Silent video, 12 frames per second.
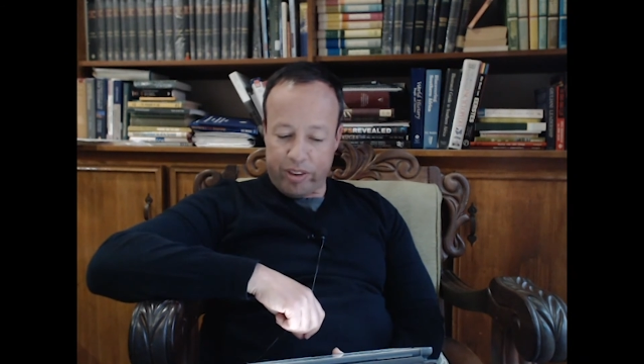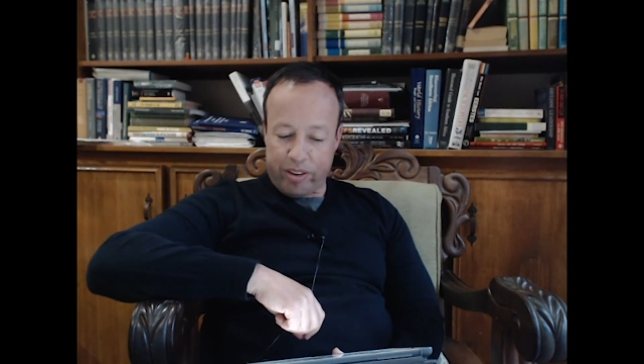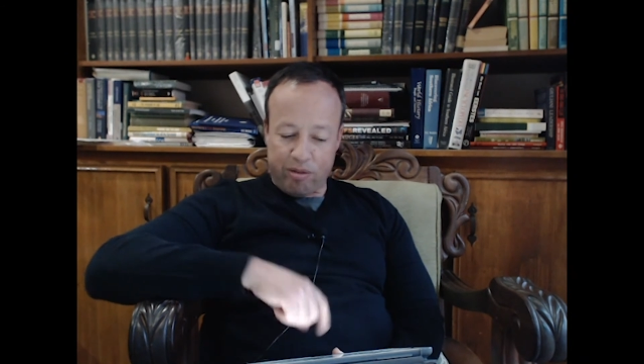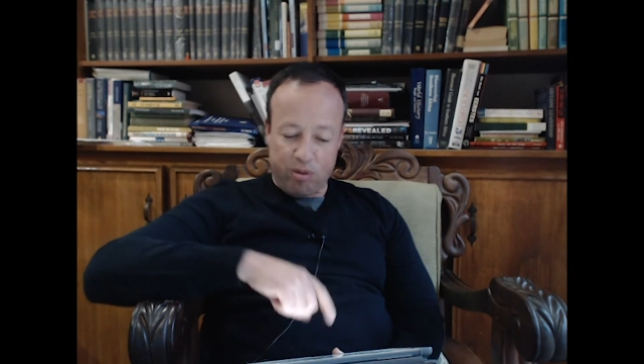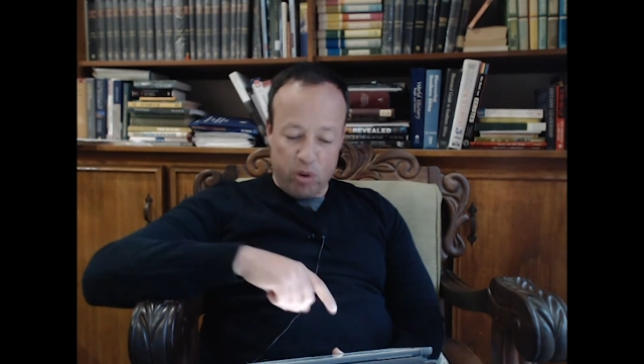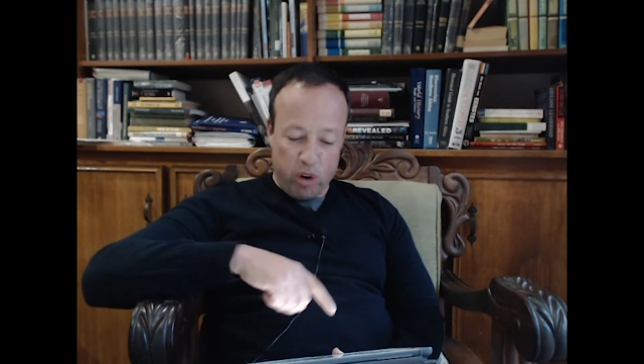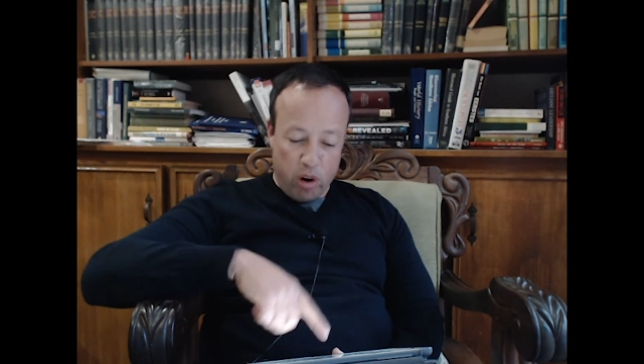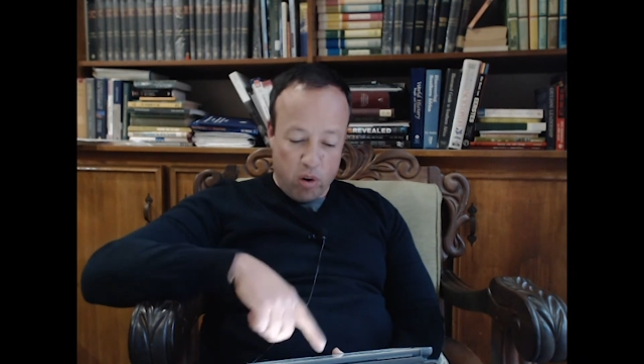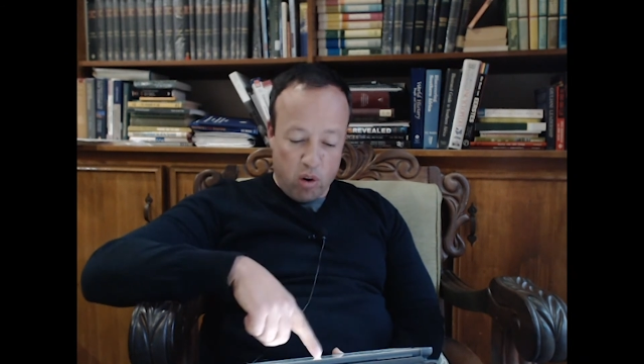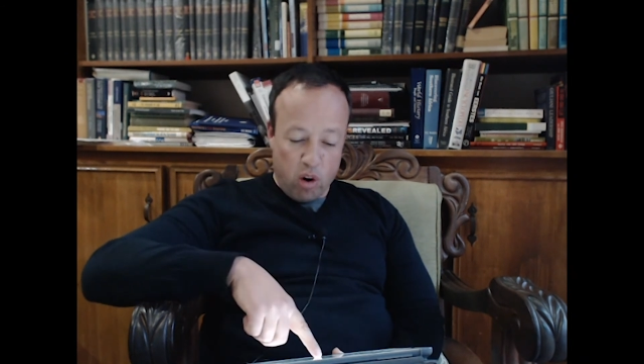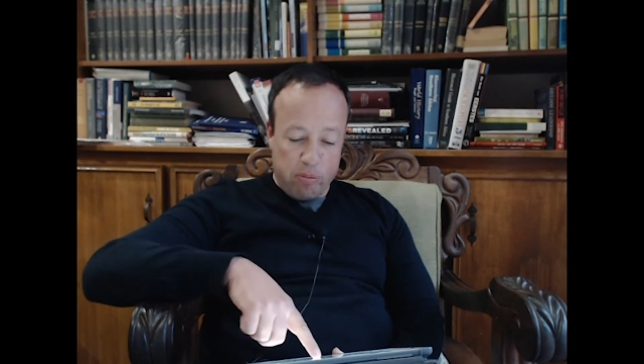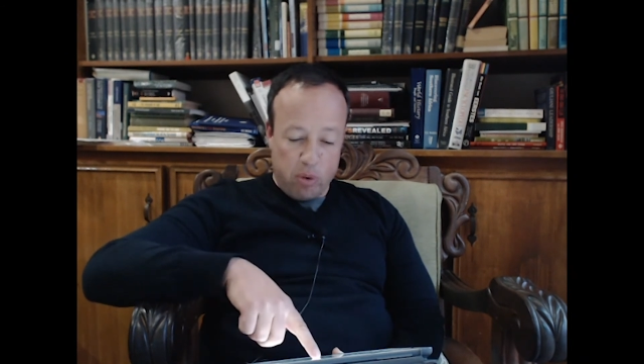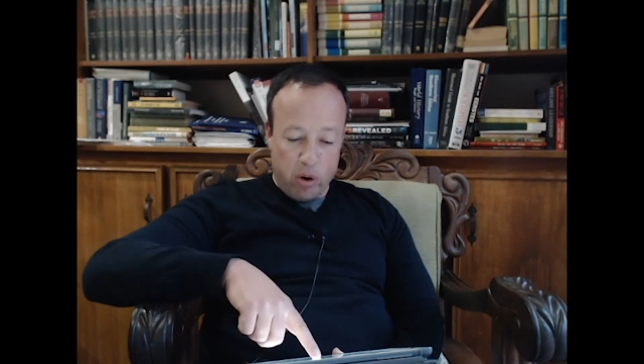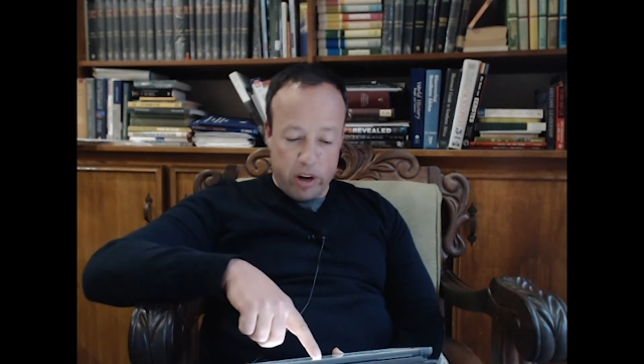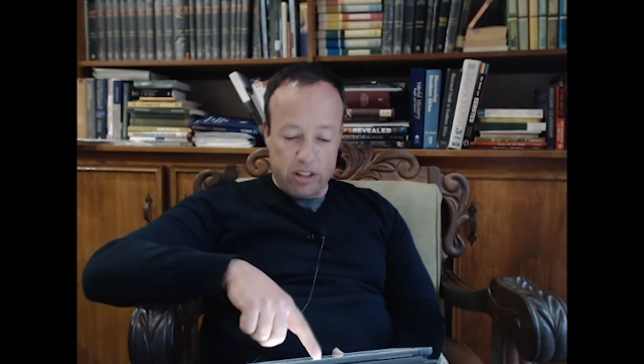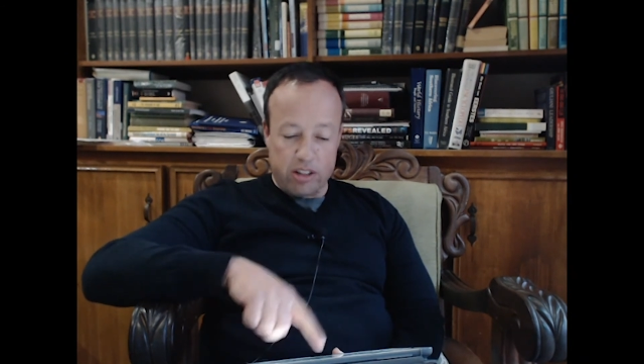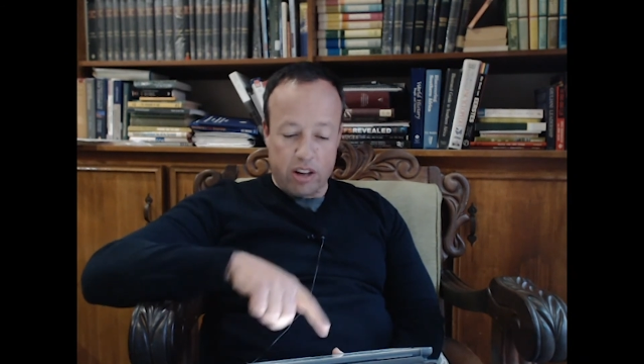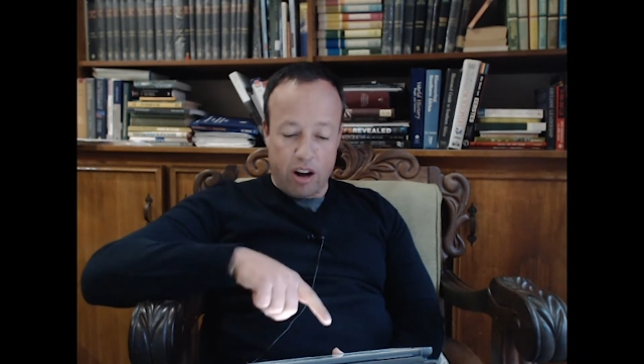For the law
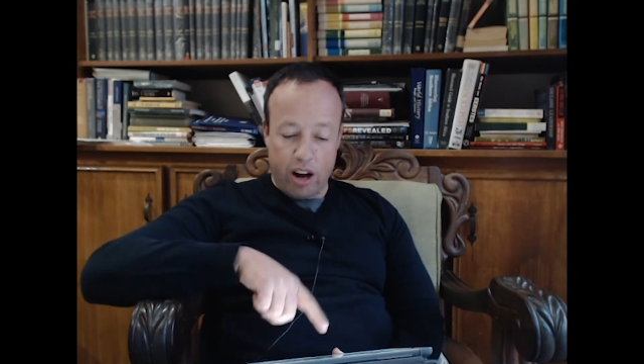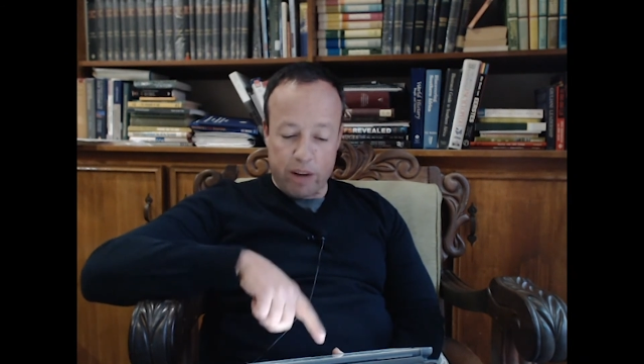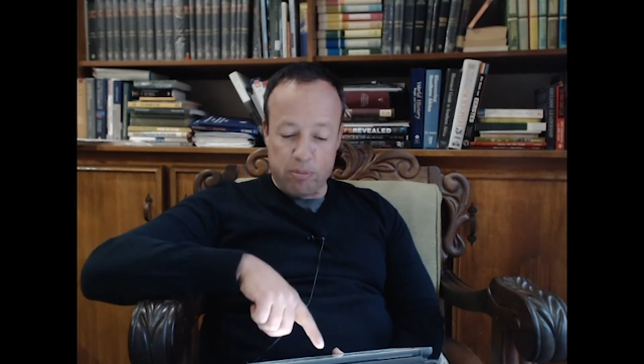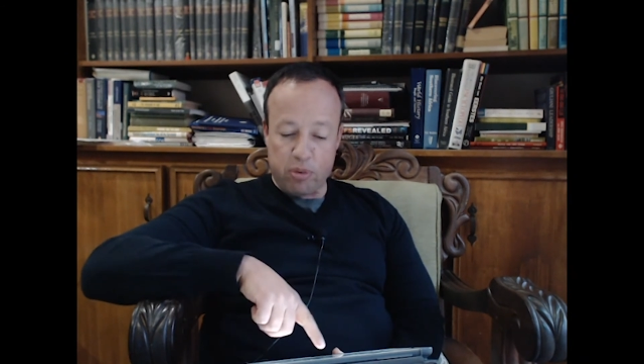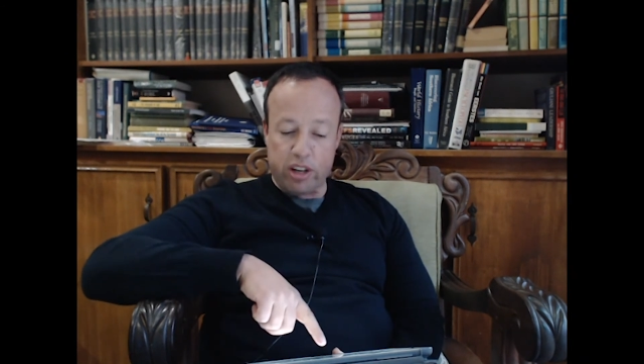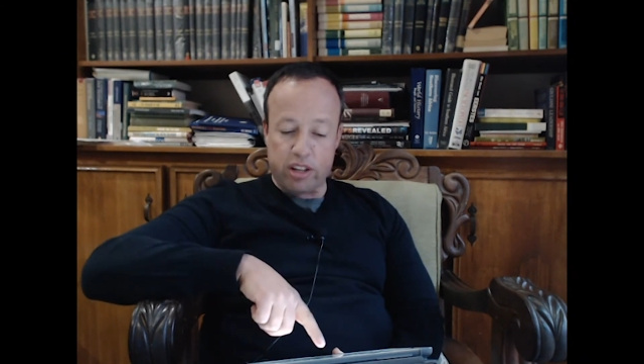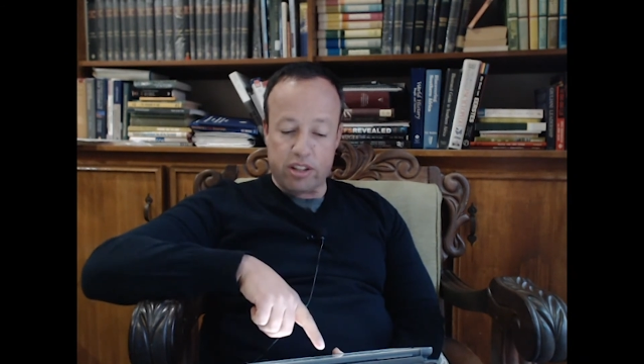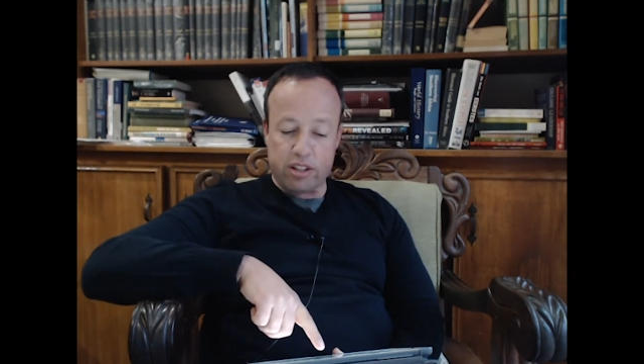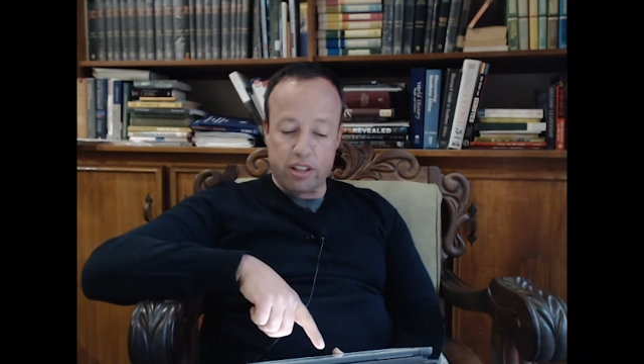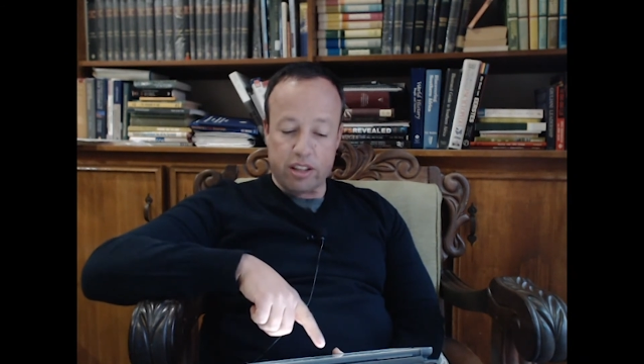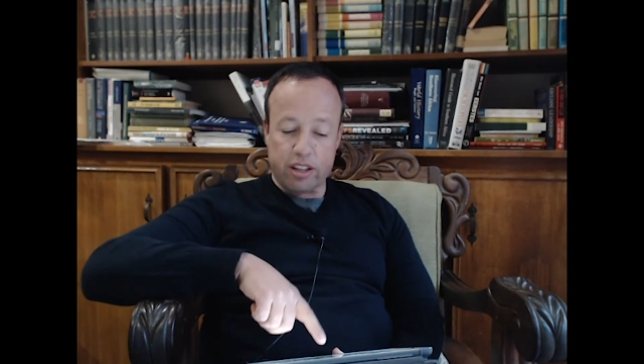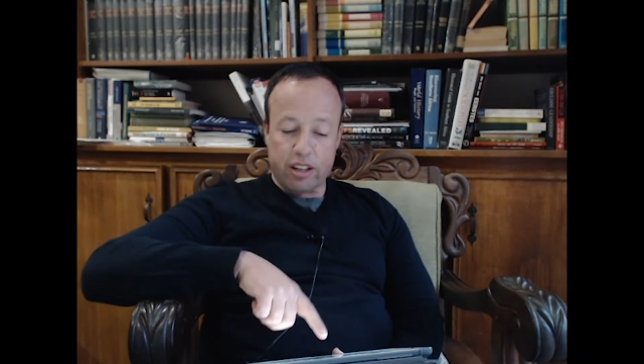appoints a high priest